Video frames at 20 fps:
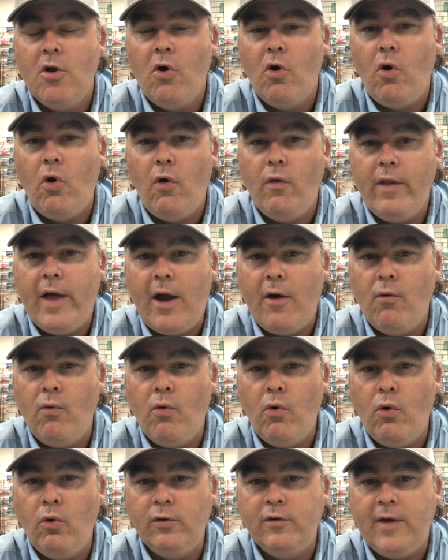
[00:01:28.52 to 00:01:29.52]
on that
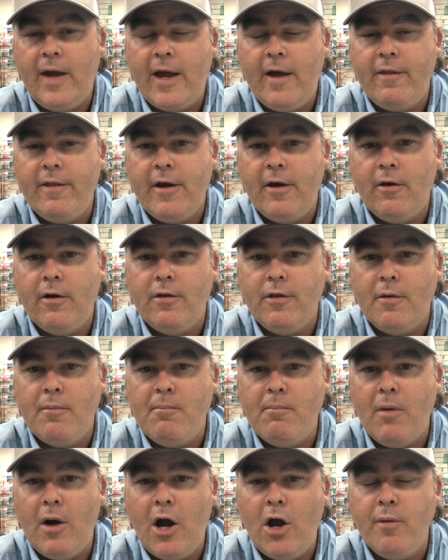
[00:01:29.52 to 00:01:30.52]
wall down there at the
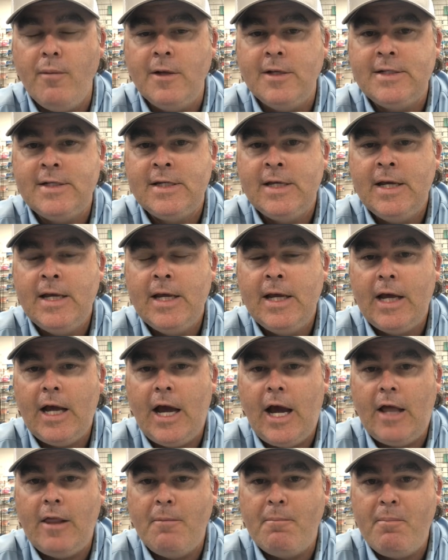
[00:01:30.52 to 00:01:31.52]
moment.
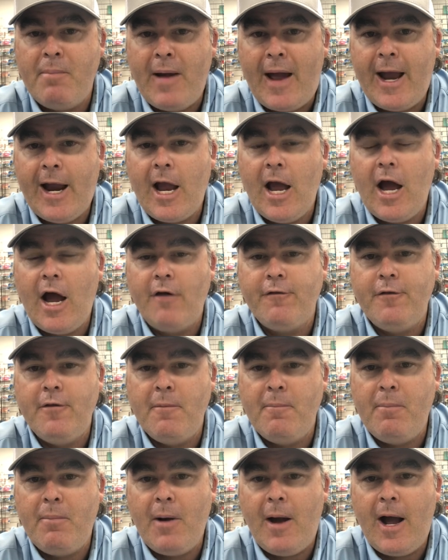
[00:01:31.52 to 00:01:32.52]
The back half of
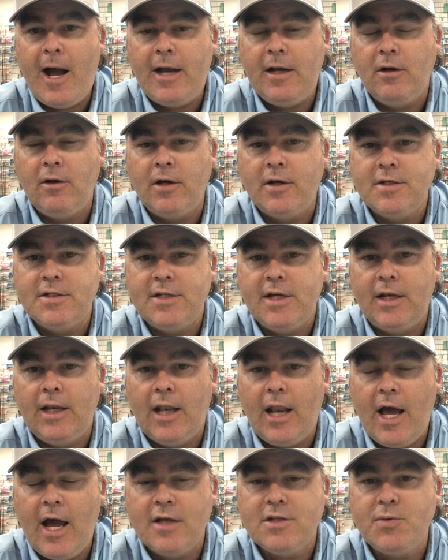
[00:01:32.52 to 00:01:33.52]
the bay, like I said
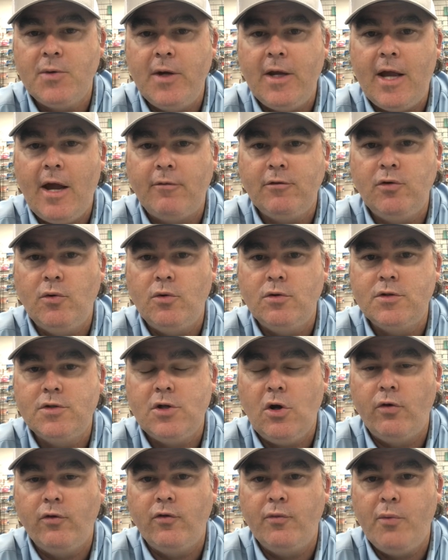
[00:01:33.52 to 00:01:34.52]
last week, up towards
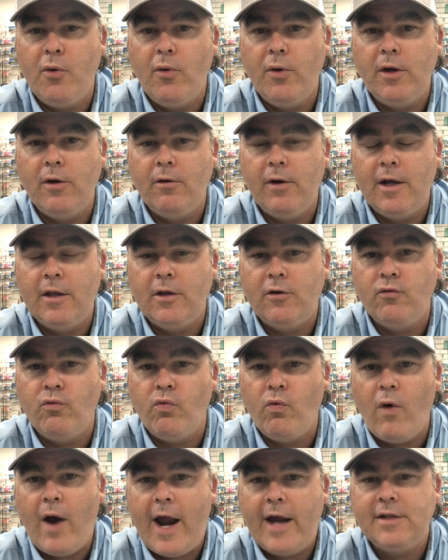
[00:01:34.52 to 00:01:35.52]
Soldiers Point, around those
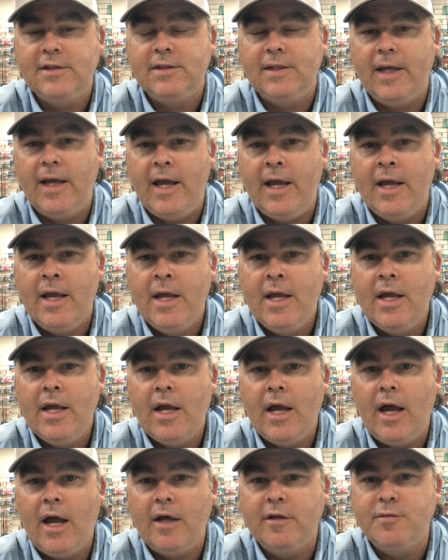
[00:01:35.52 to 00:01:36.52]
racks there,
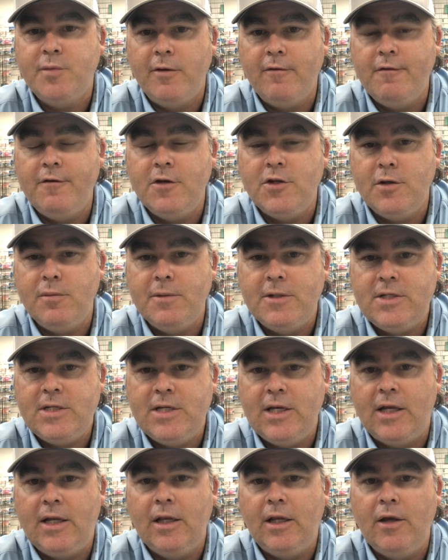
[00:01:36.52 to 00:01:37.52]
has been fishing
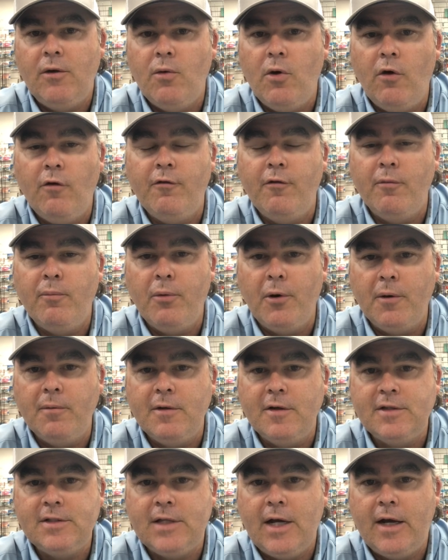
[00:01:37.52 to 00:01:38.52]
particularly well for bream.
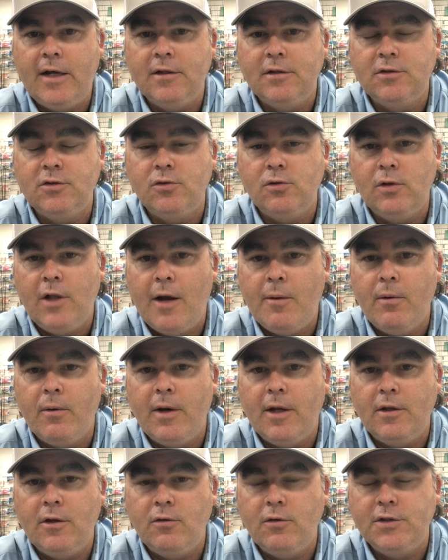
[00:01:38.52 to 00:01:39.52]
They're starting to school up
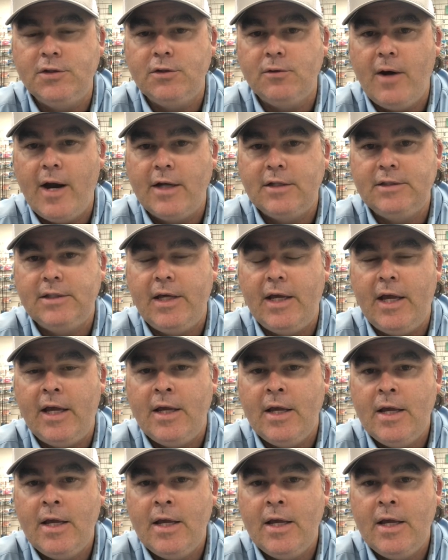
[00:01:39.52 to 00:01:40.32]
around the oyster racks there,